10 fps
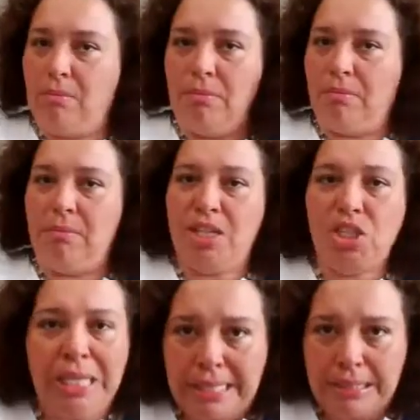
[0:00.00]
my
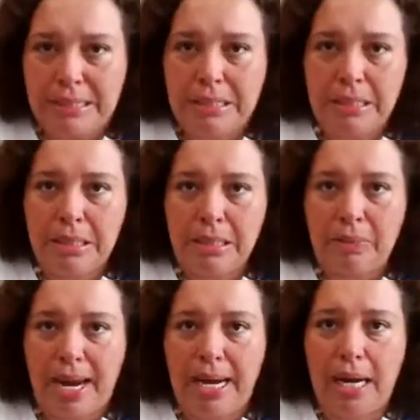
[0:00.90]
cheeks,
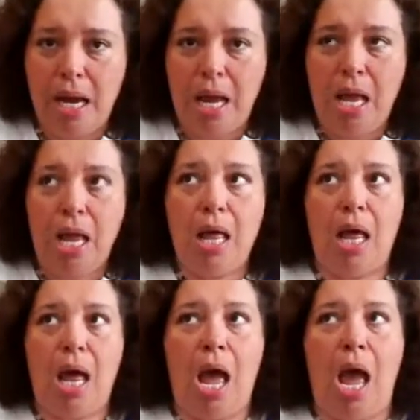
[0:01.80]
right?
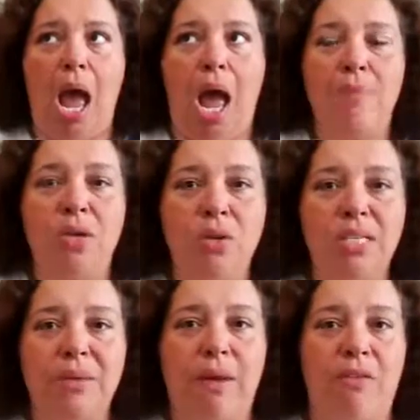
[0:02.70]
I'm
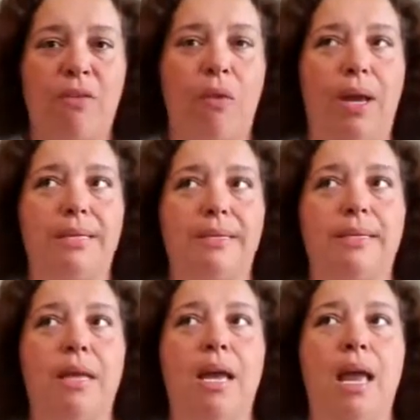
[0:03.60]
using my
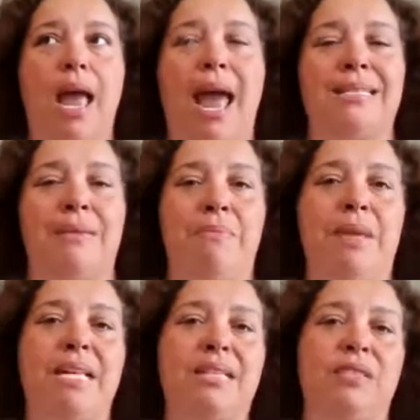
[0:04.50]
voice as a
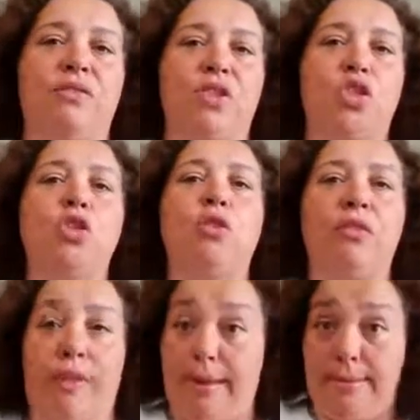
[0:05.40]
means of
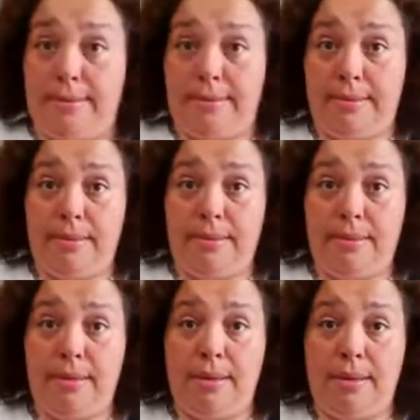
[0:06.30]
service
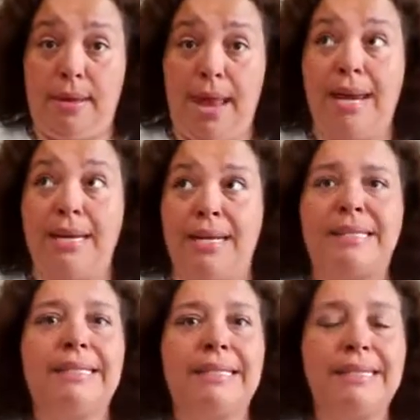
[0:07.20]
and
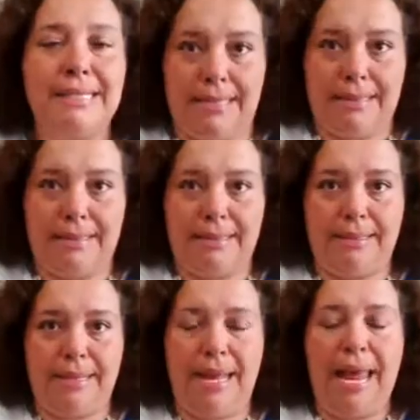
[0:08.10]

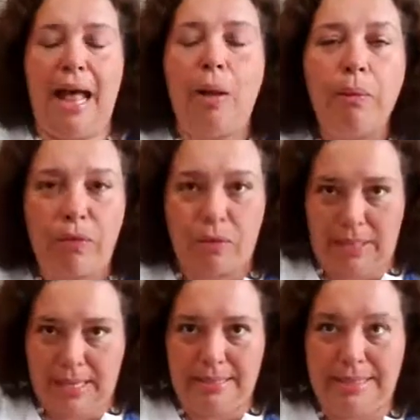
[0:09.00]
assistance and
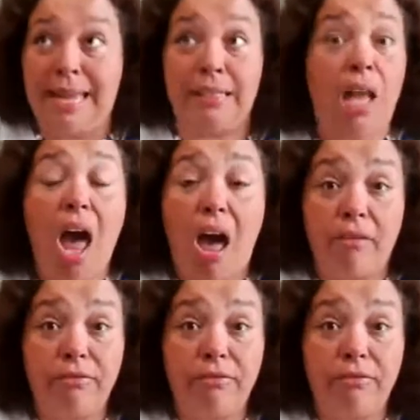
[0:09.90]
helpfulness and love.